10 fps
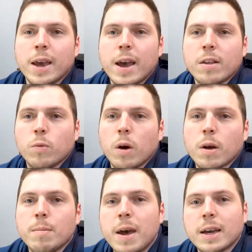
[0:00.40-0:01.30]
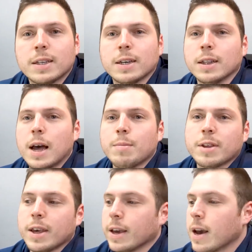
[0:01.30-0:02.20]
guys, welcome back to
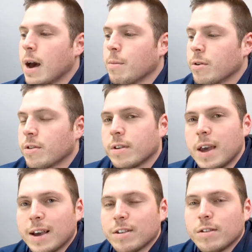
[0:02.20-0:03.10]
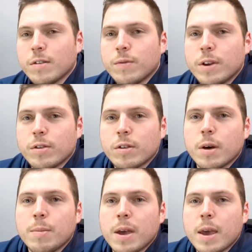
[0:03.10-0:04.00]
Glomsky Commerce. I actually just finished
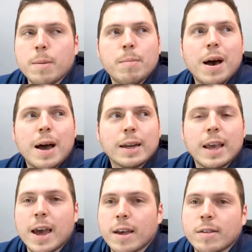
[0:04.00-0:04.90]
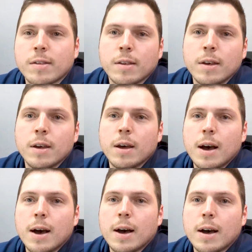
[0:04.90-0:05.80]
up a podcast
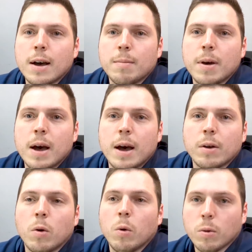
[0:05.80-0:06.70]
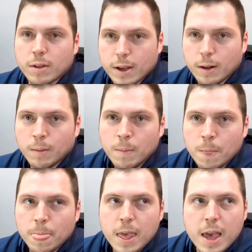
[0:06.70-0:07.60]
on wholesale,
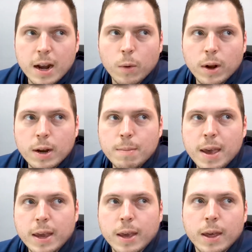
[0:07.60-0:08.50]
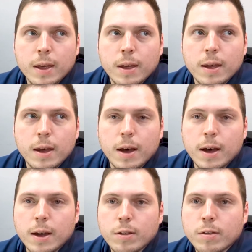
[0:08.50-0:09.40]
and I wanted to make
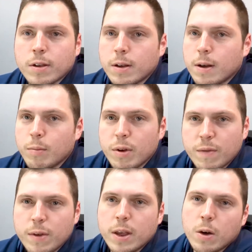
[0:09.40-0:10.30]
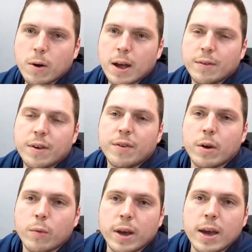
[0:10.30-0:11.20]
just a brief video kind of
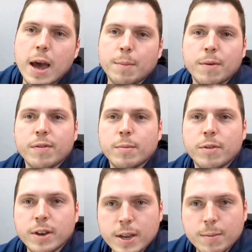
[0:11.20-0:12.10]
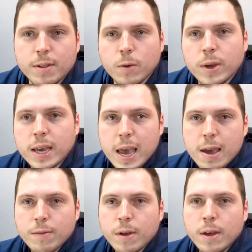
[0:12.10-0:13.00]
giving a recap of some of the tips that we
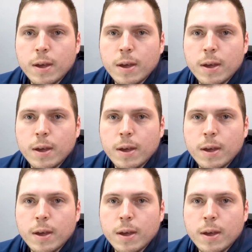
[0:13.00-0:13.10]
gave.